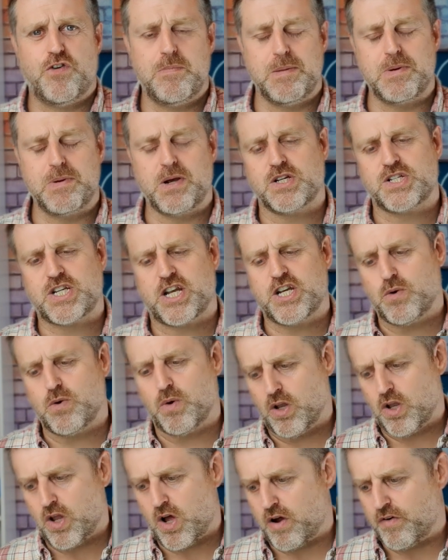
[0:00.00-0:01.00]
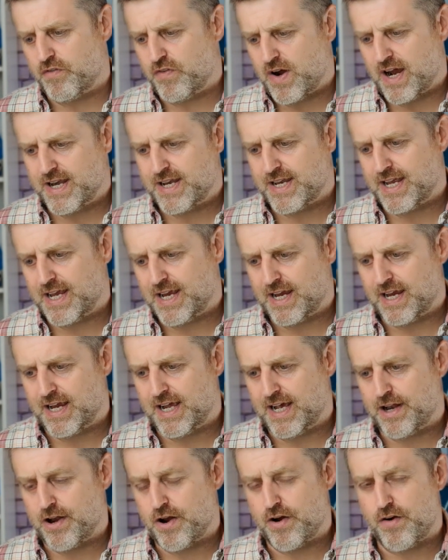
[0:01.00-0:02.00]
because I do a lot of riding
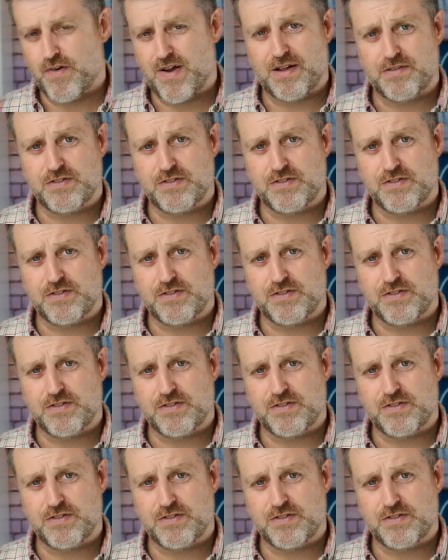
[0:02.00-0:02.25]
in and around